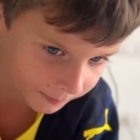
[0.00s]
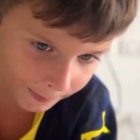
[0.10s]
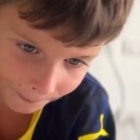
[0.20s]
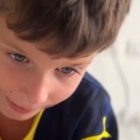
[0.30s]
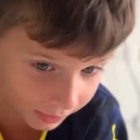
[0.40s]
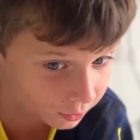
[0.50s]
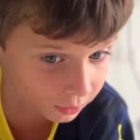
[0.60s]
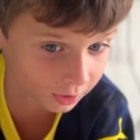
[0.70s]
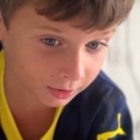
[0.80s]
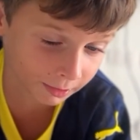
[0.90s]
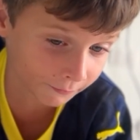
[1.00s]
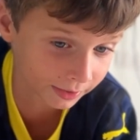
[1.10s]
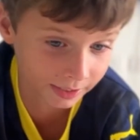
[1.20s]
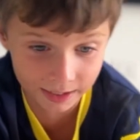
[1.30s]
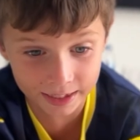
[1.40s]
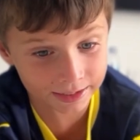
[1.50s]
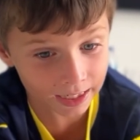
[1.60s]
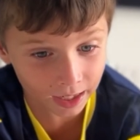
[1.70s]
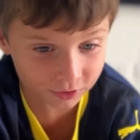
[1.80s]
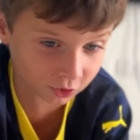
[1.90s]
My best activity is
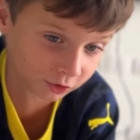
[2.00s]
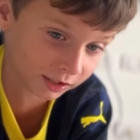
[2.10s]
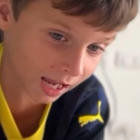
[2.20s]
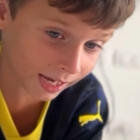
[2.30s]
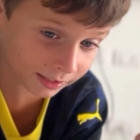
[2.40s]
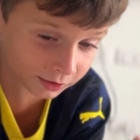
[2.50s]
actually like